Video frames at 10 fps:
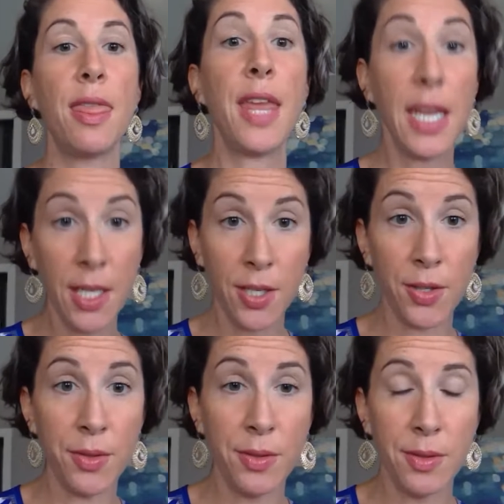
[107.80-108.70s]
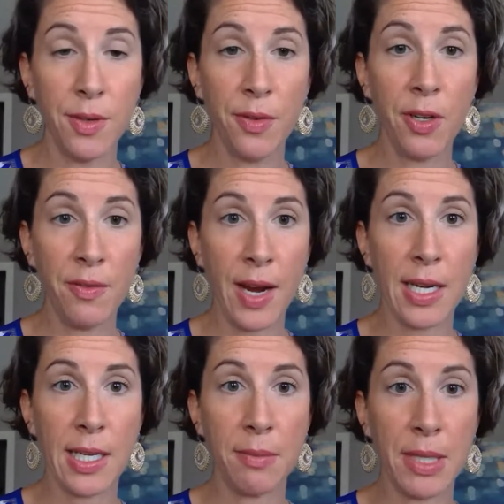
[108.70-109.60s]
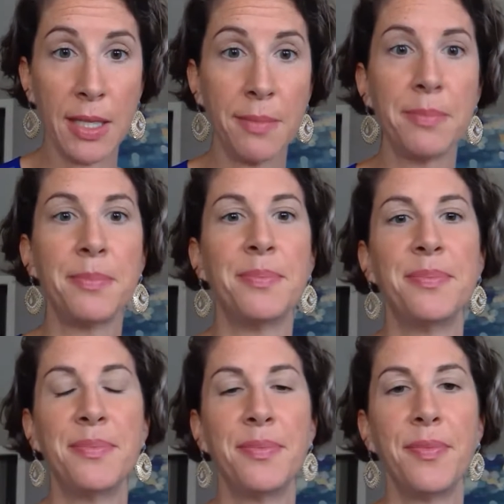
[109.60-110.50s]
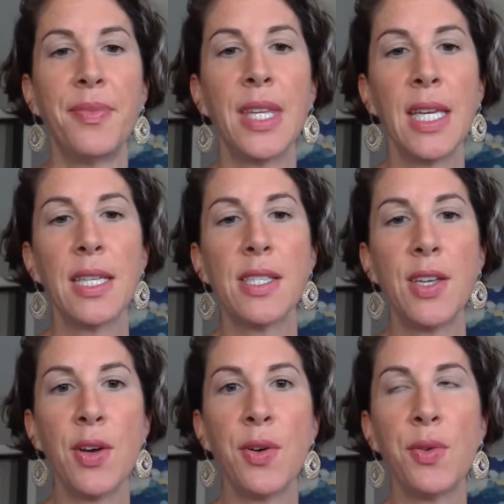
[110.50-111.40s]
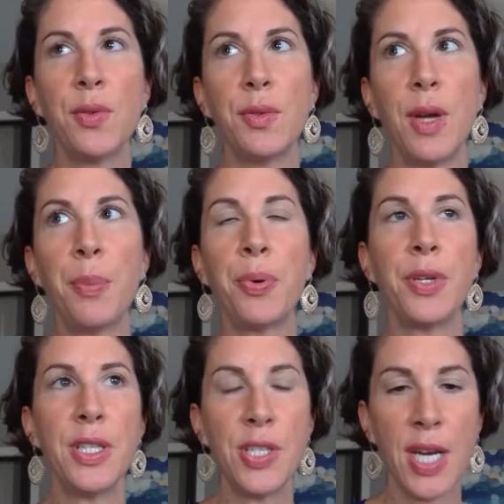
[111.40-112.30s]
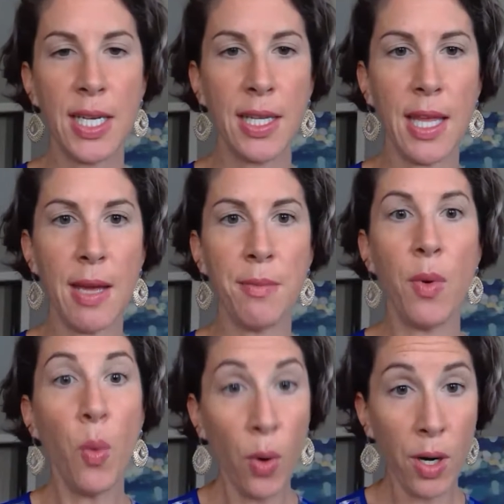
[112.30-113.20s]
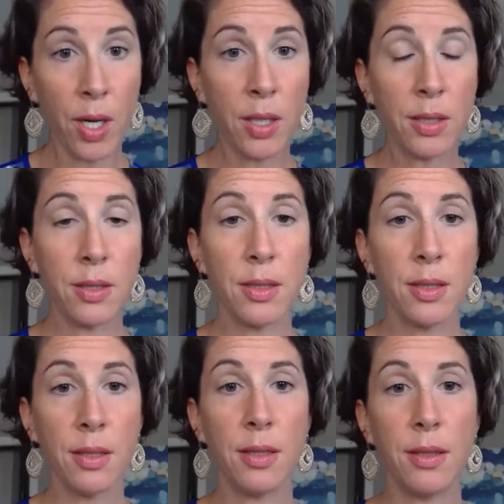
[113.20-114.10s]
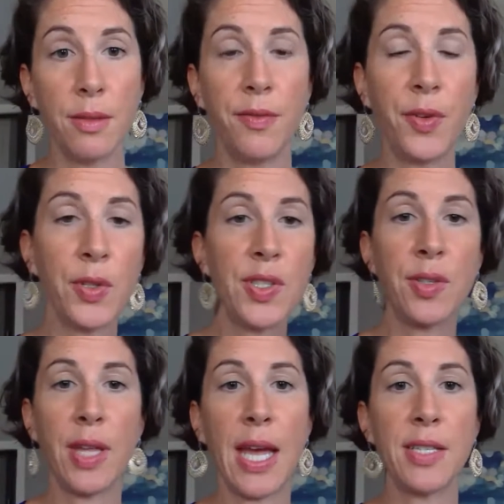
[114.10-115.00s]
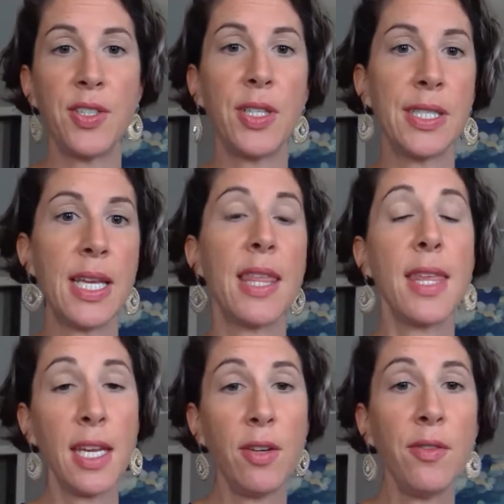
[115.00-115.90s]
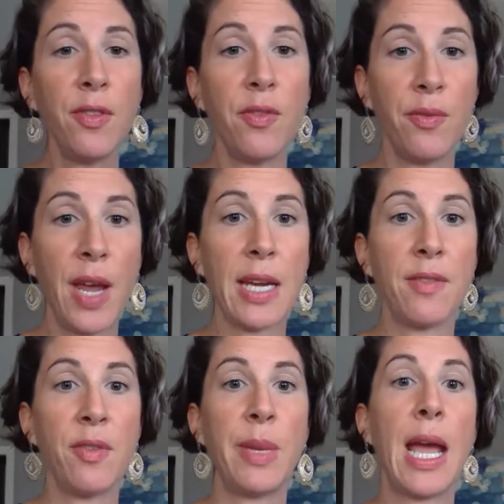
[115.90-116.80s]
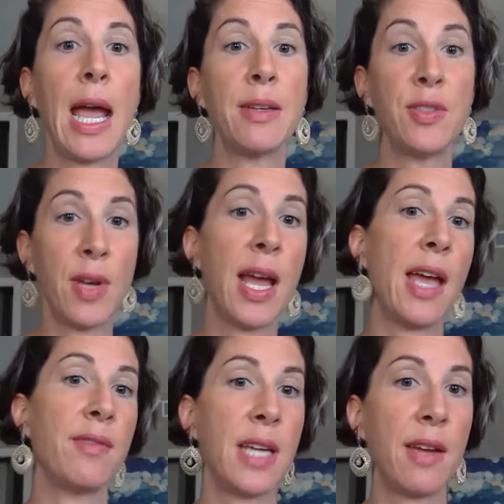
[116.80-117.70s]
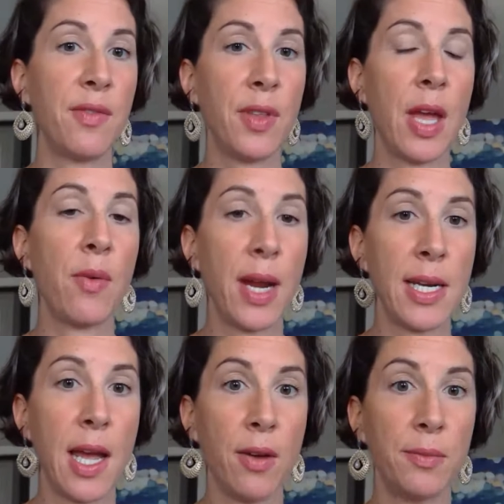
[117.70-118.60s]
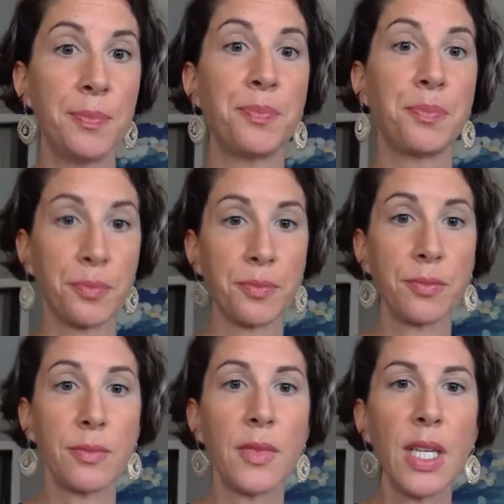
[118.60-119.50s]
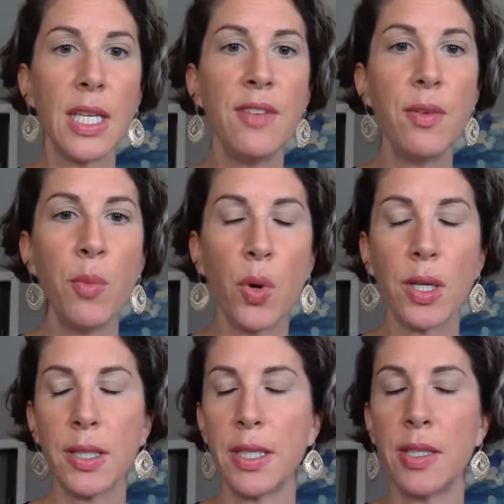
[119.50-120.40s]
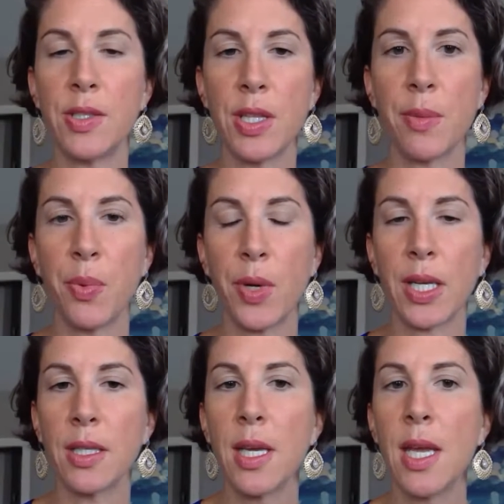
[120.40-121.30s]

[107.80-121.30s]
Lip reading: Thank you for inviting me. So appreciating them, or first or last, you could say, thank you for inviting for me. I do not have time for that right now. Even more clear and to the point.